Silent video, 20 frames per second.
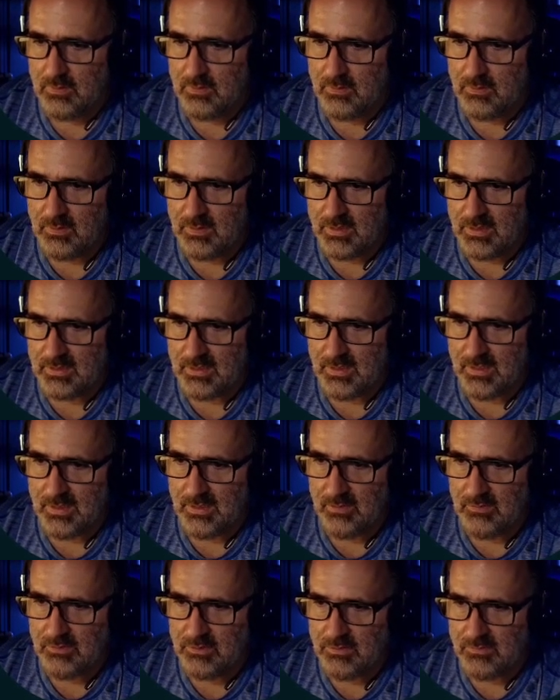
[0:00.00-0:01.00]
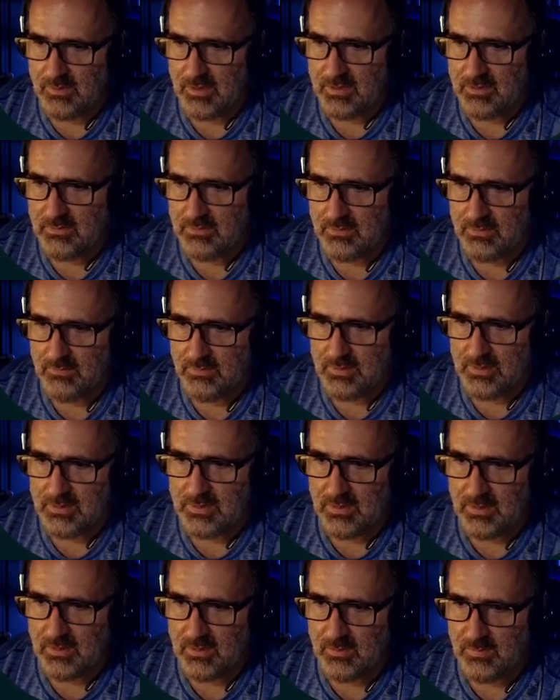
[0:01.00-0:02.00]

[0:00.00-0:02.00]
look at that out directory, we see our